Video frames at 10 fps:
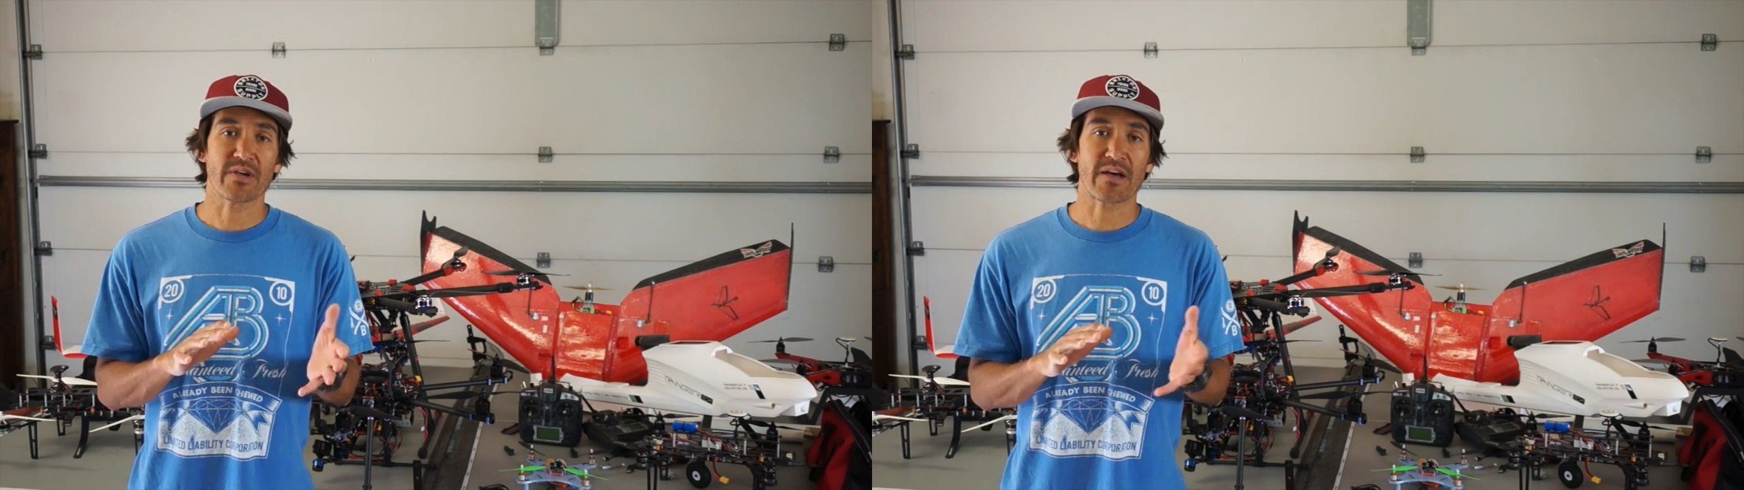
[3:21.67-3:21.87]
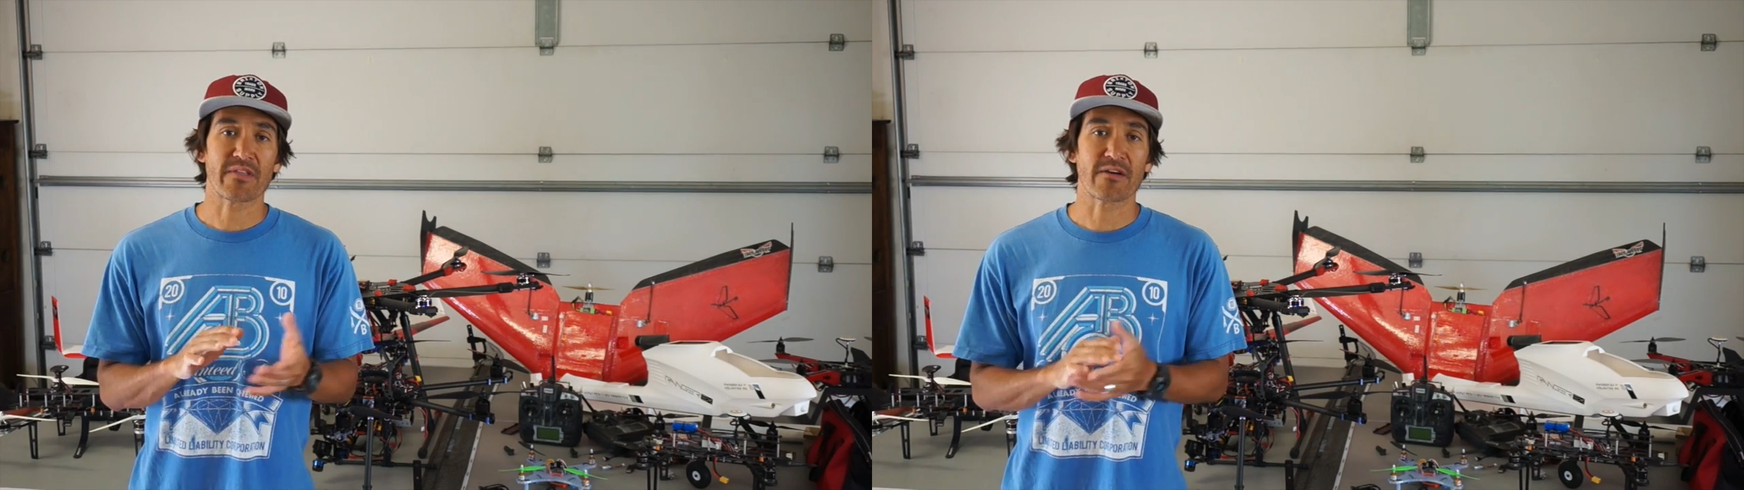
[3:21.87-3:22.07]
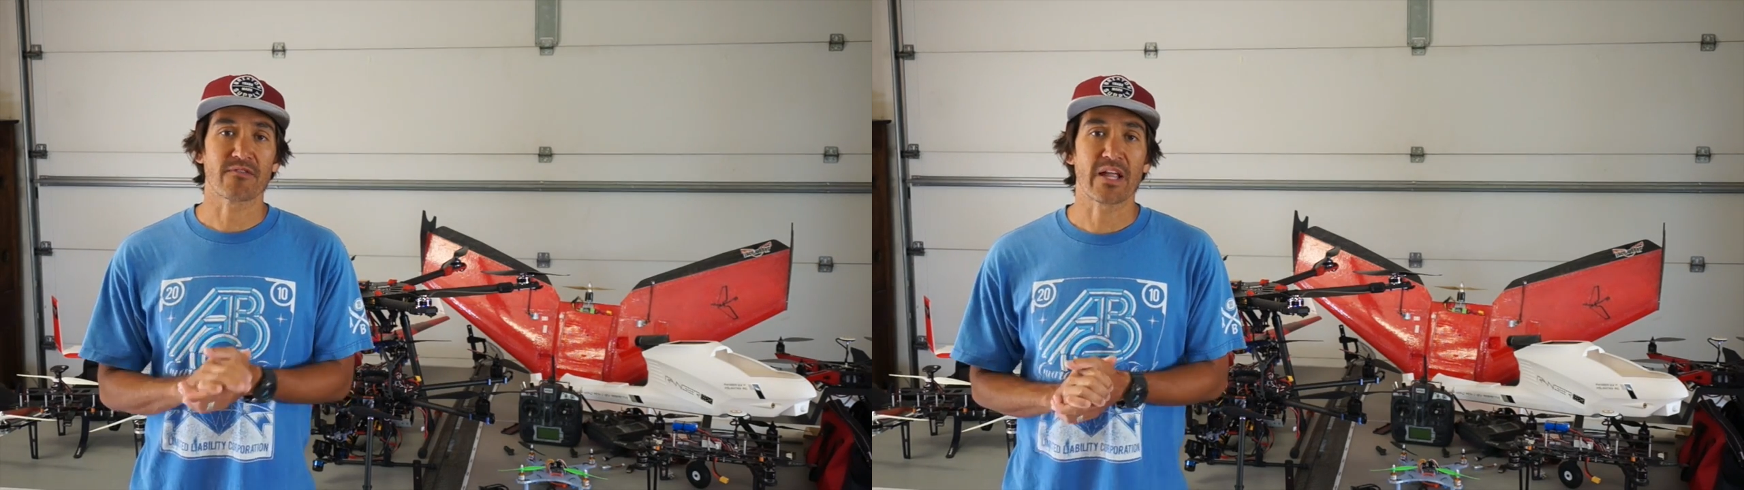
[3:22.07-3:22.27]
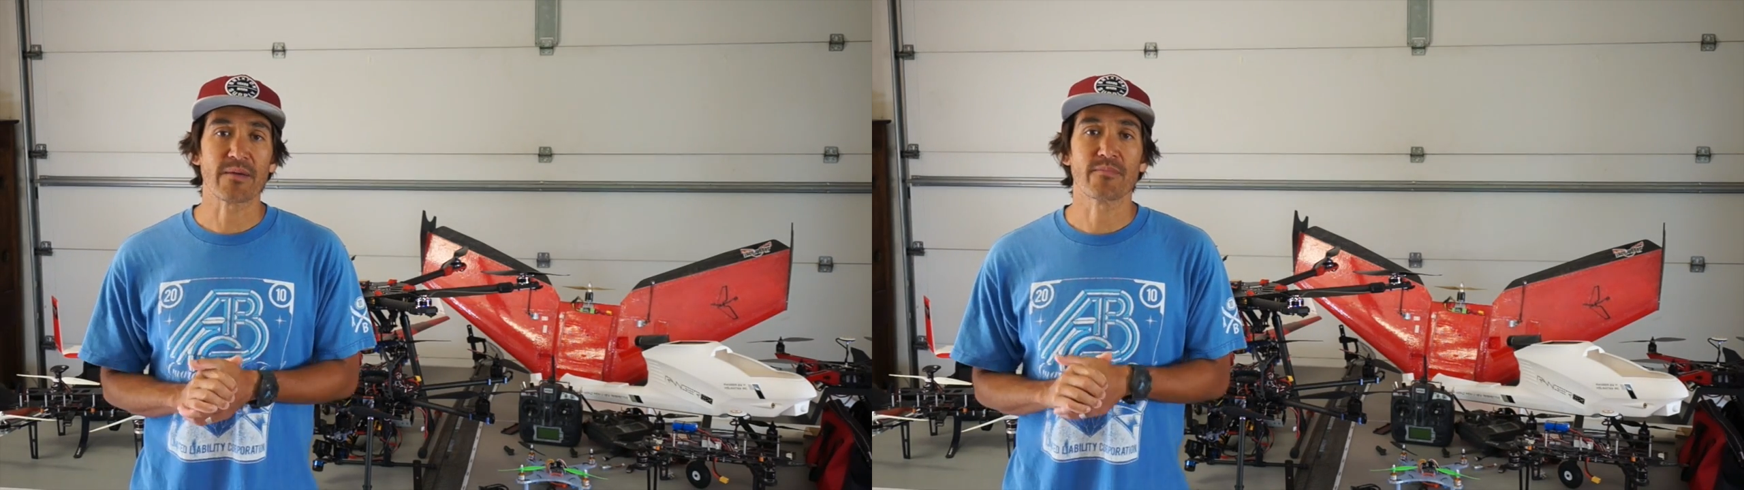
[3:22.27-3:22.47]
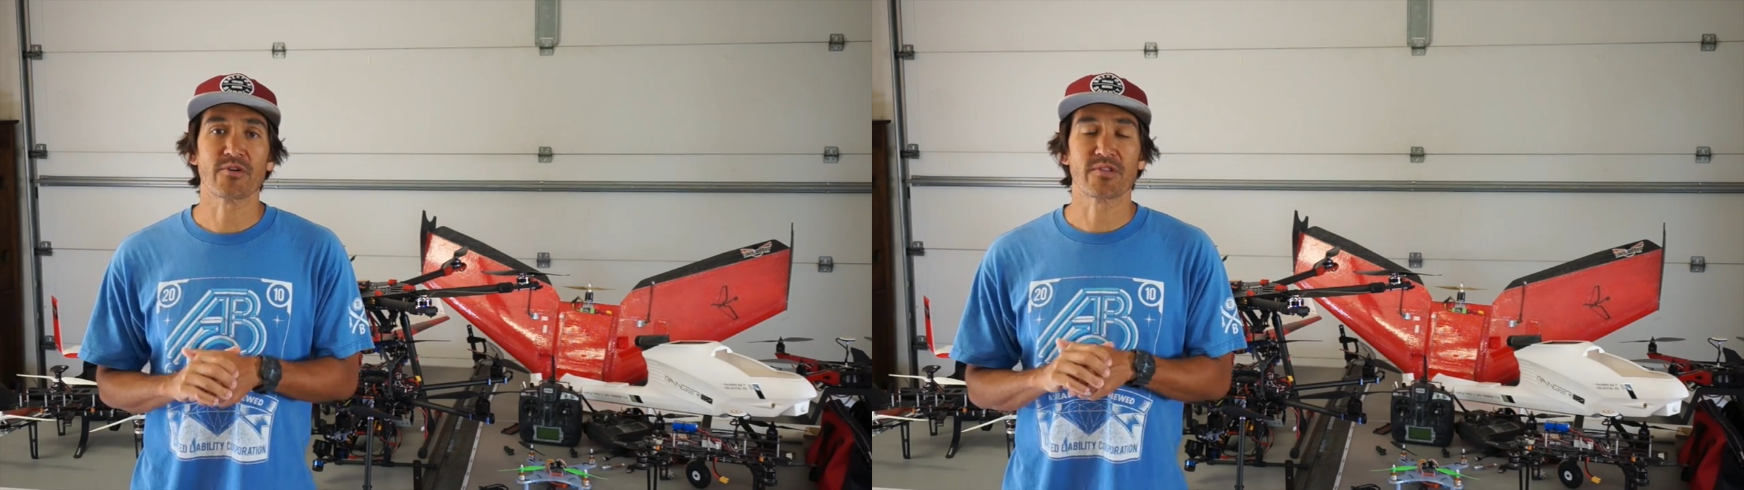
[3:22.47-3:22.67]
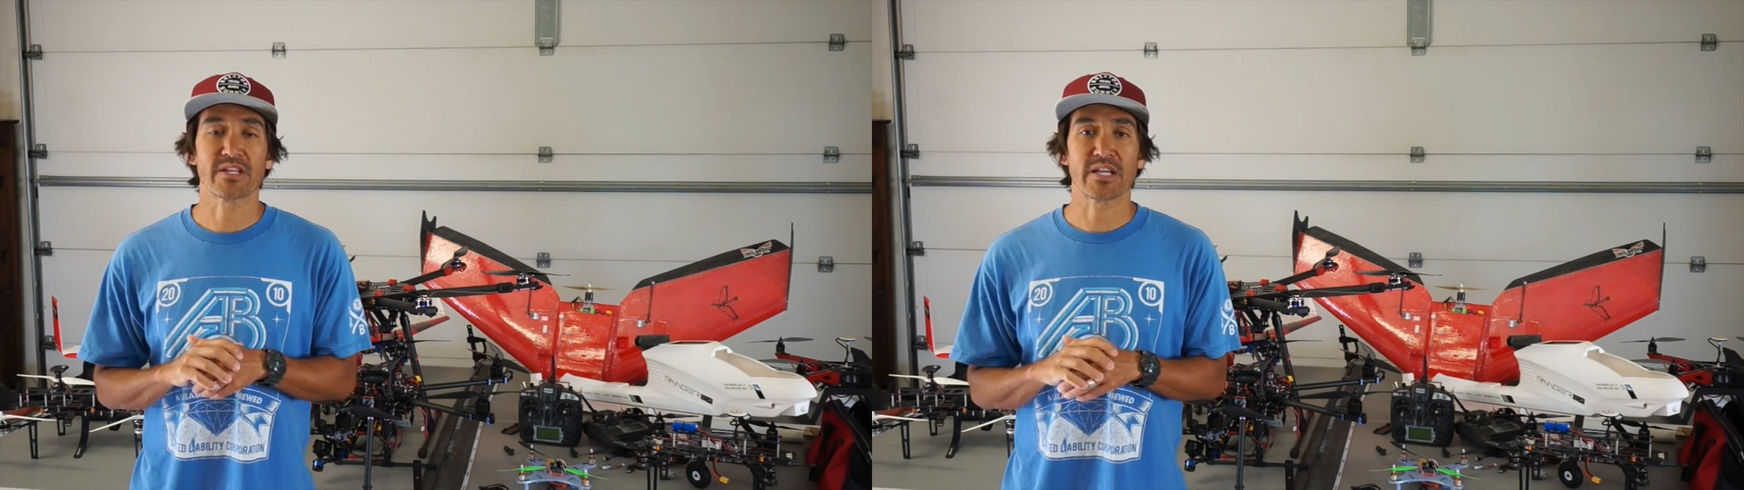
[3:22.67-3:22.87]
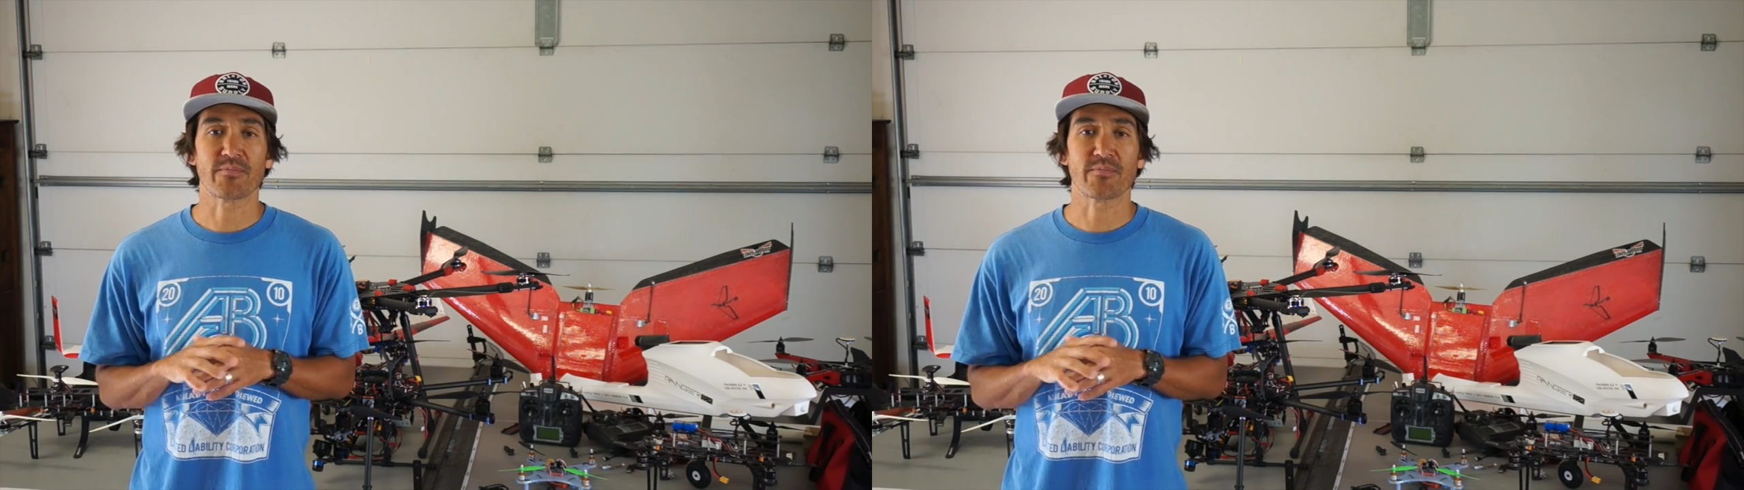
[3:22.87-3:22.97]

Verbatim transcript: have that flight mode set